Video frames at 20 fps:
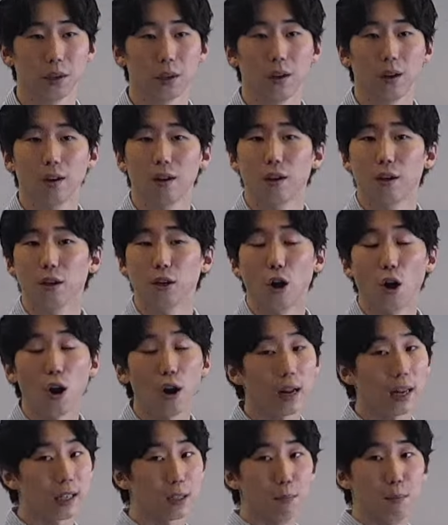God
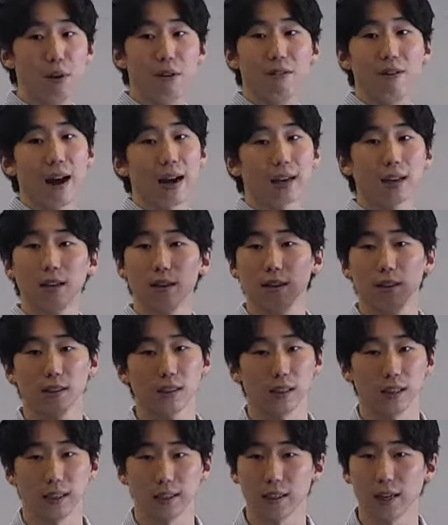has
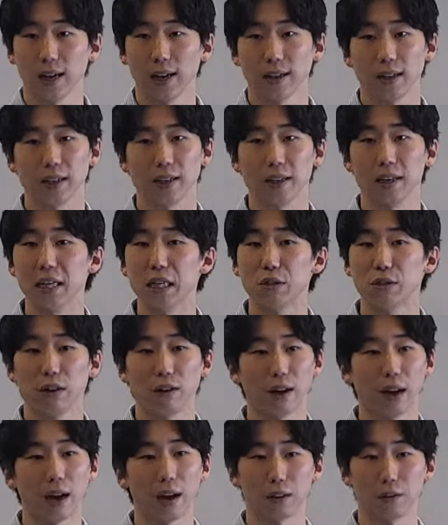miraculously taken Israel
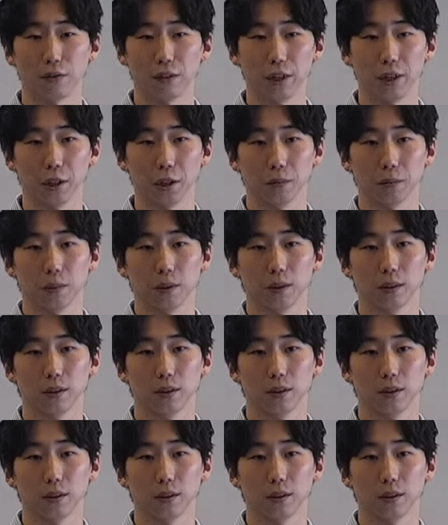out of Egypt.